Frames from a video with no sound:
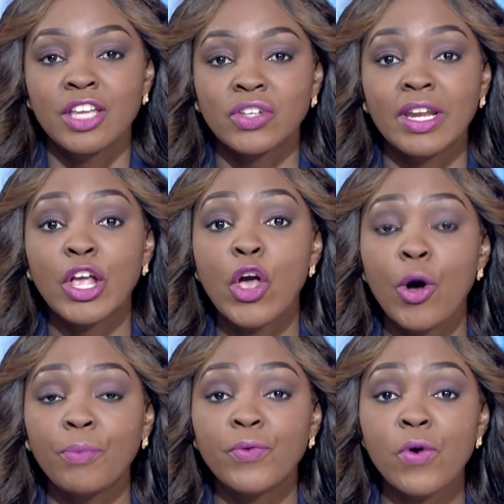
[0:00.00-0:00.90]
Shining
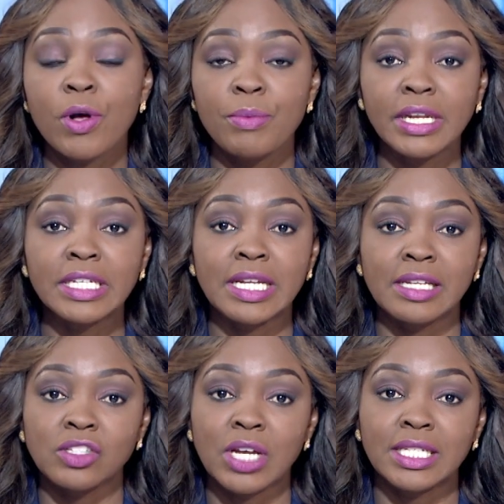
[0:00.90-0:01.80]
Hope for
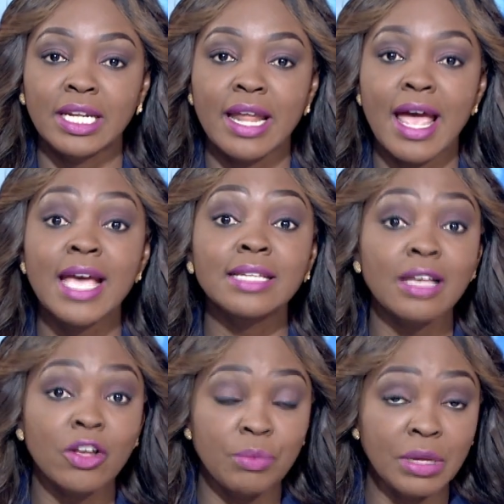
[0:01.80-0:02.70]
Communities started as
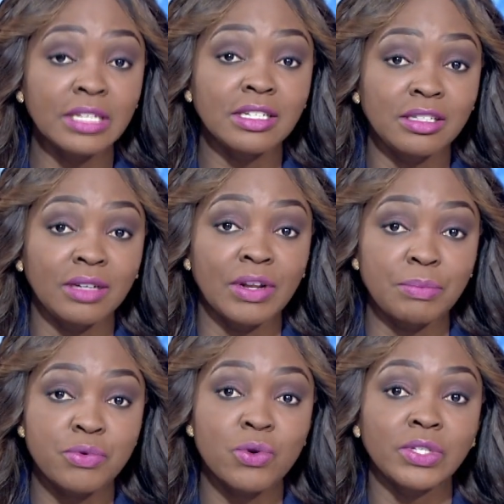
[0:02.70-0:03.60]
a community-driven
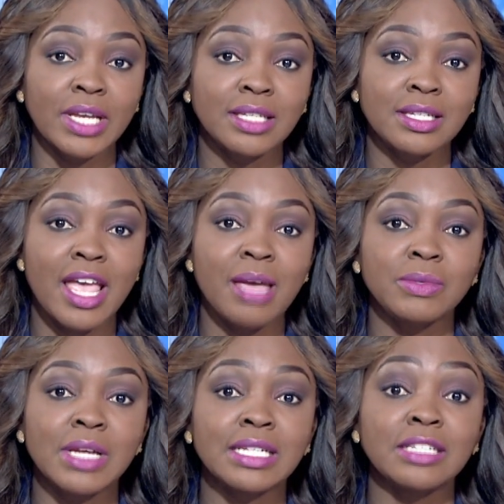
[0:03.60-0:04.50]
project
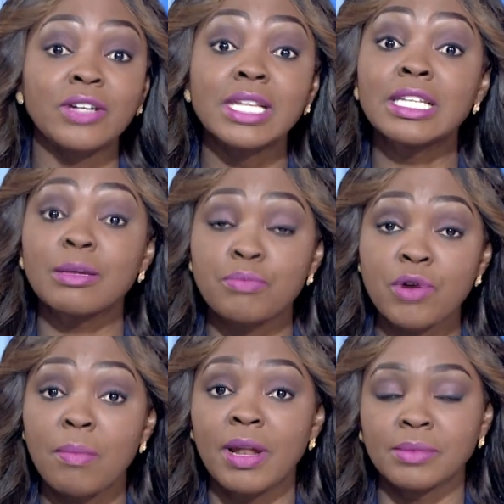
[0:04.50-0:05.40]
aimed at addressing
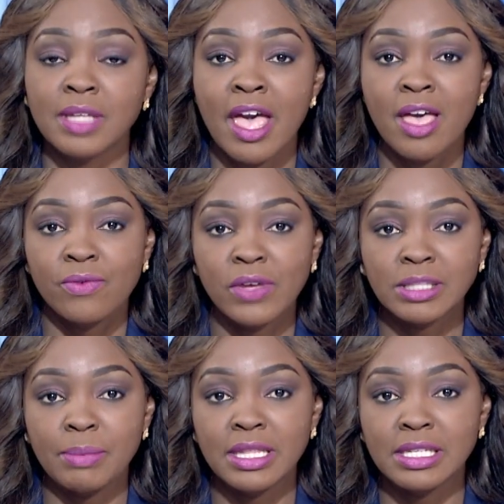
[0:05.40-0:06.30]
problems
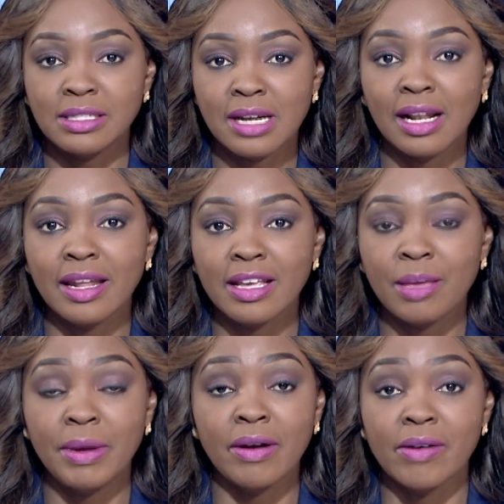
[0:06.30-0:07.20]
faced by the struggling
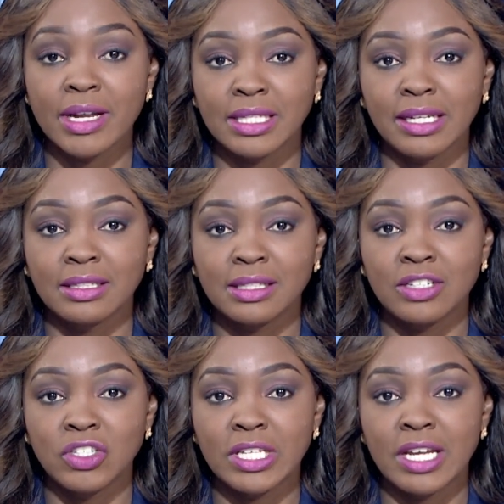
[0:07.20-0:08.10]
Kibera residents.
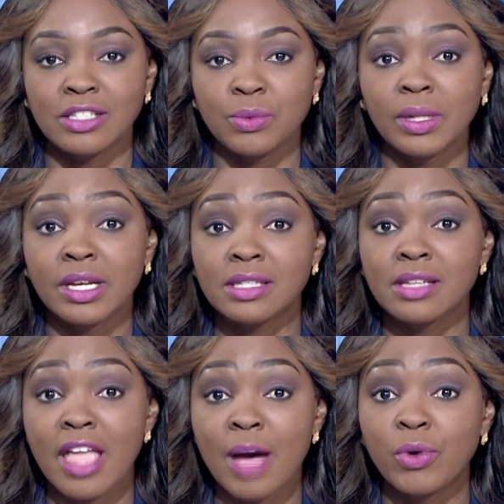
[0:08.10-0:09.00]
CGTN's
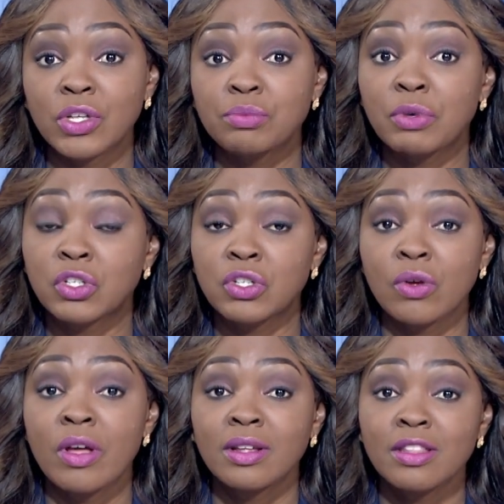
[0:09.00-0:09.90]
Wilkista Nyabwa spoke
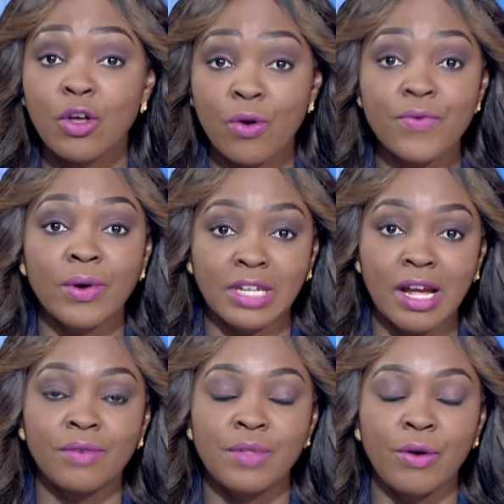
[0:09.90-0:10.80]
to the co-founder
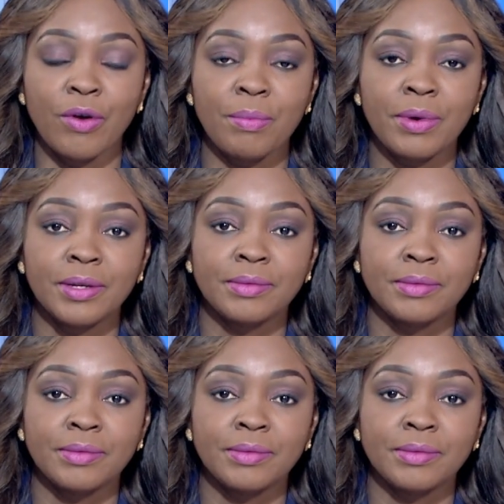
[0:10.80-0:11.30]
of the group.